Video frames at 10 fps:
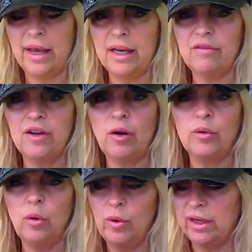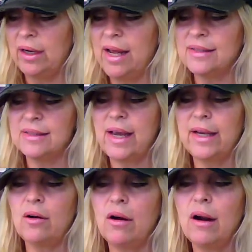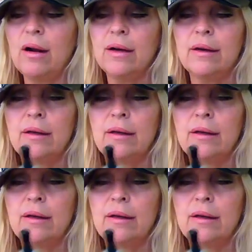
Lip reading: And if you don't know what a glass tank glass